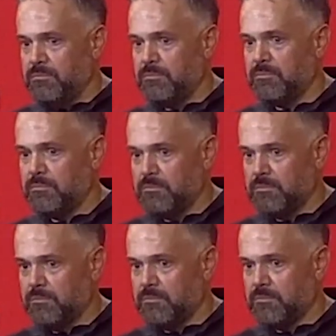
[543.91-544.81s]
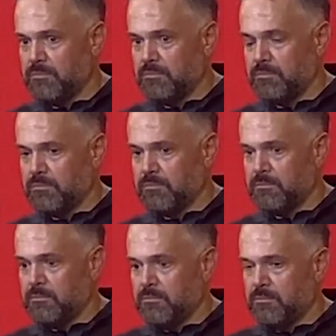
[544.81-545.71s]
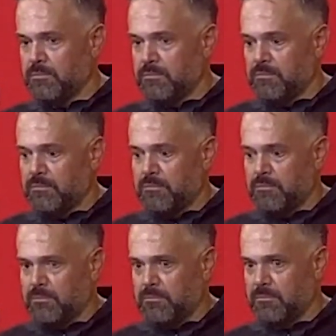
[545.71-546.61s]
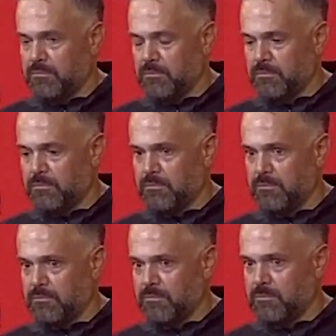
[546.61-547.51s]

They seem to know where things are going before the snap.